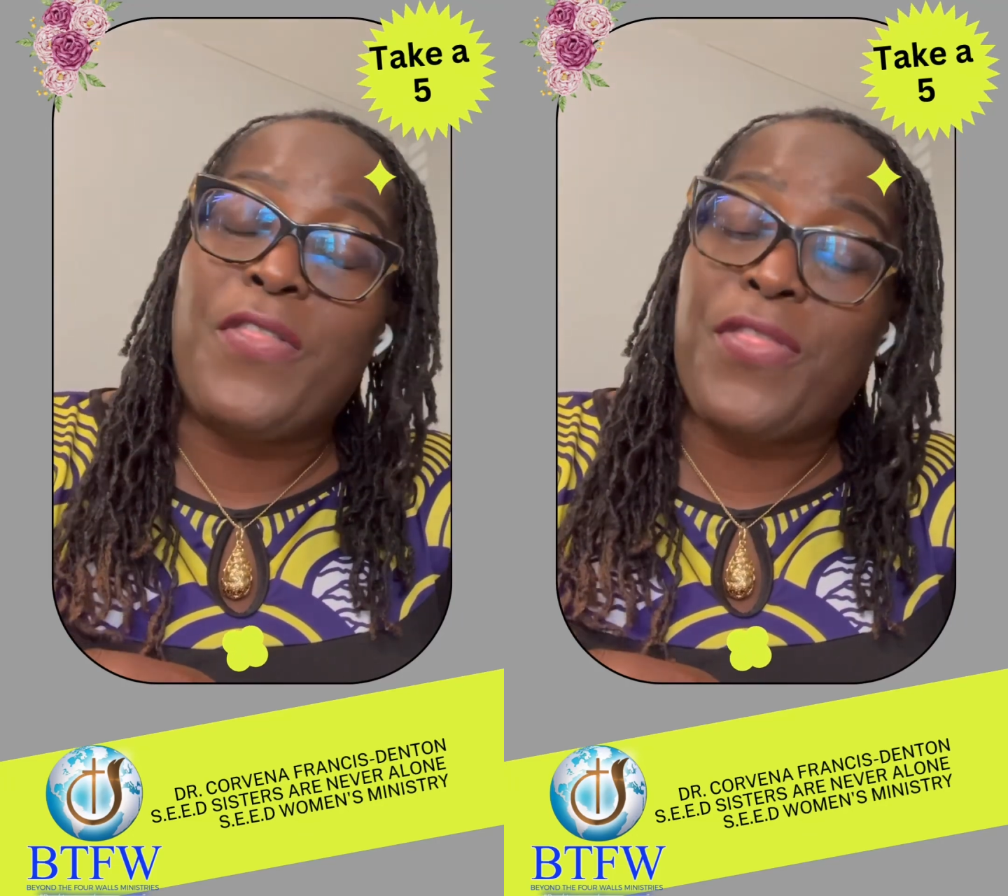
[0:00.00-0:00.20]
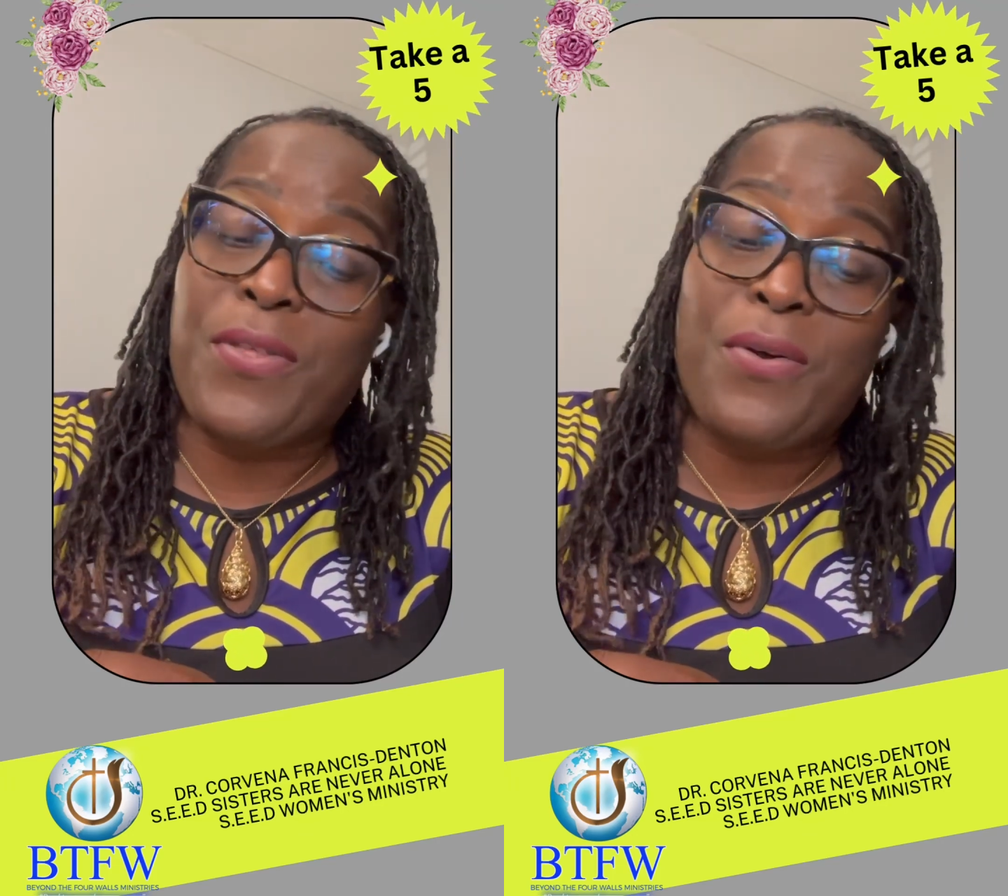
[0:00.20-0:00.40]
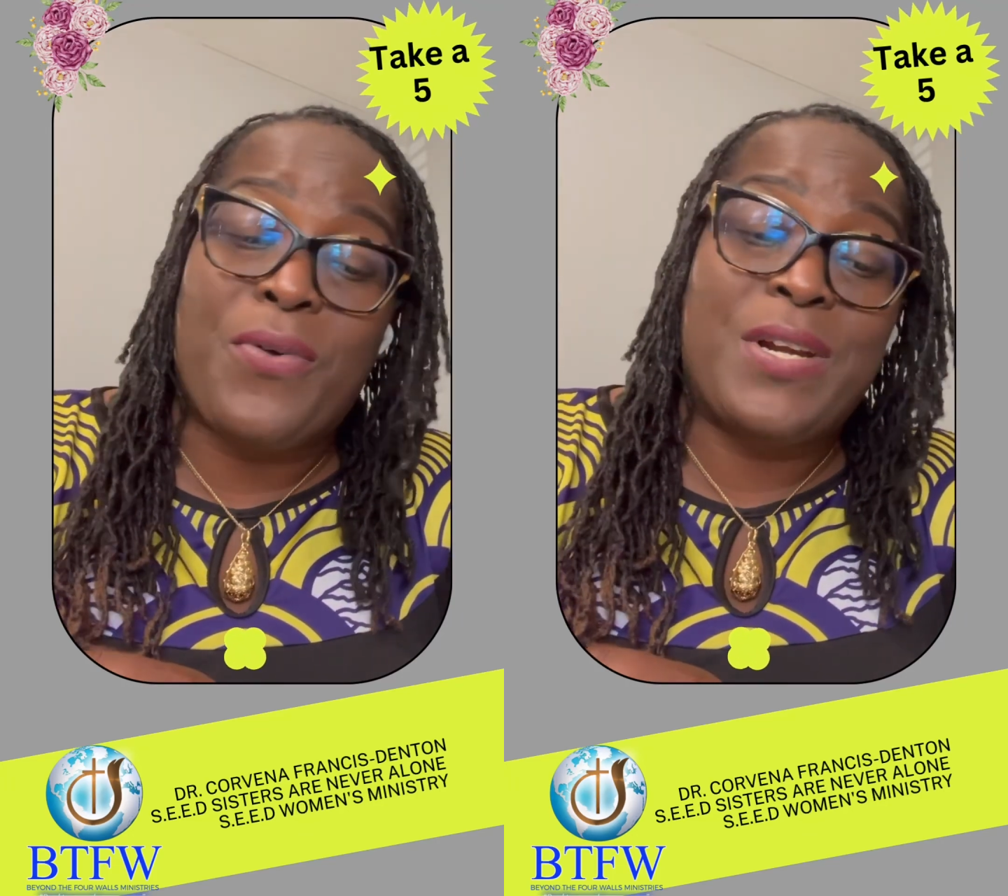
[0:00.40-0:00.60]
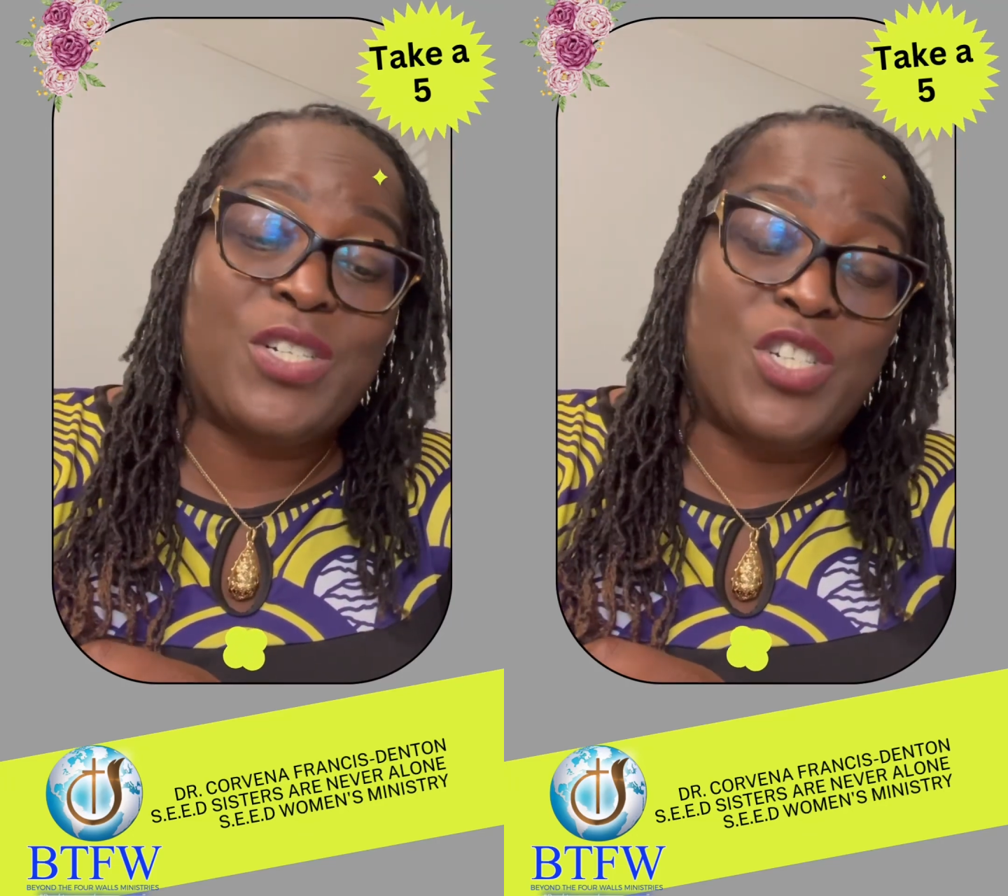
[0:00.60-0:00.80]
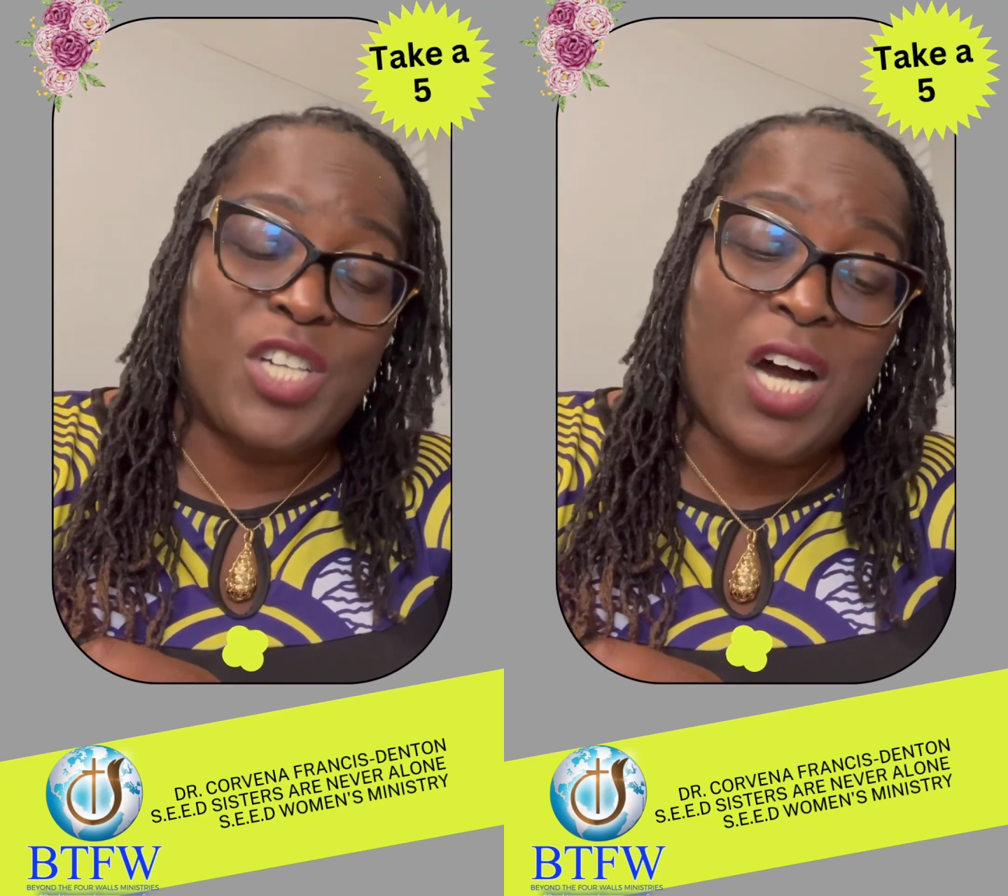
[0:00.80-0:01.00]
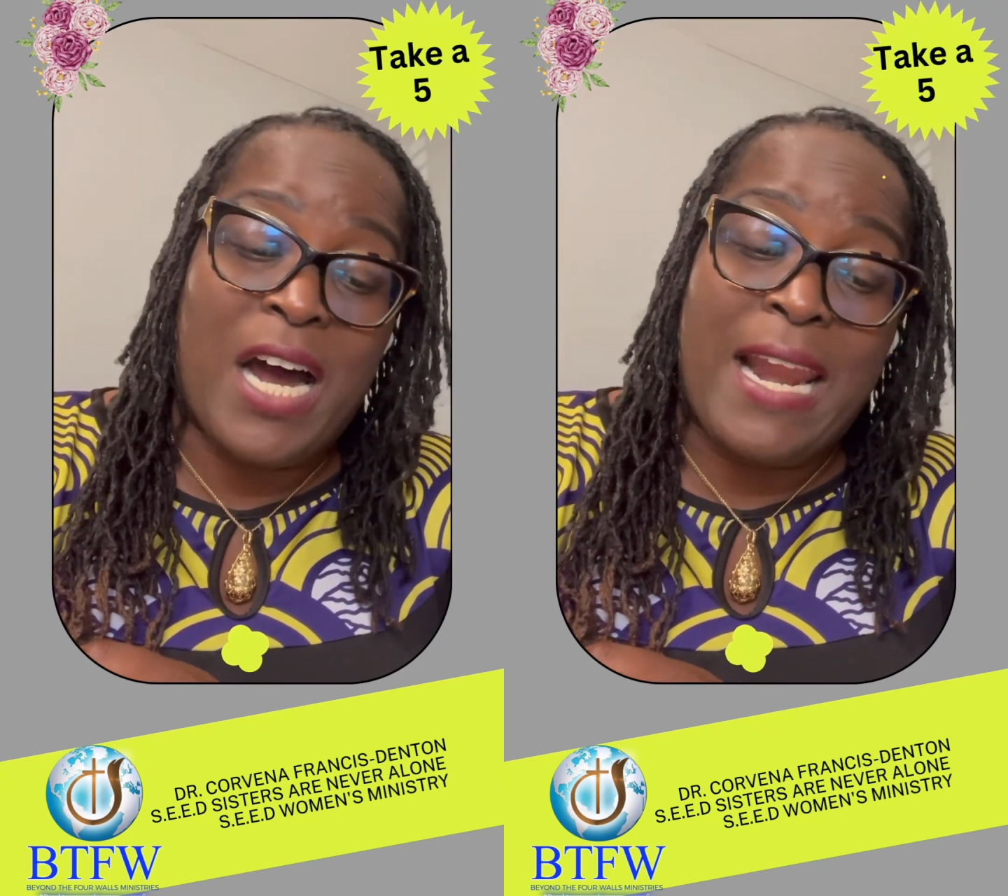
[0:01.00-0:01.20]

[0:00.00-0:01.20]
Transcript: 3rd John.